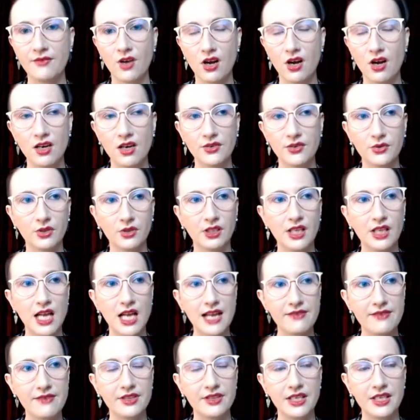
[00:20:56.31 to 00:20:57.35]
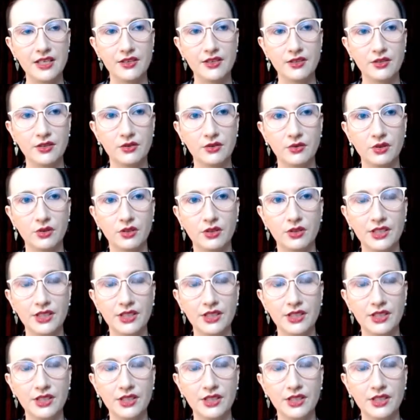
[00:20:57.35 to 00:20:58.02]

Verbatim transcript: art or live theater, or,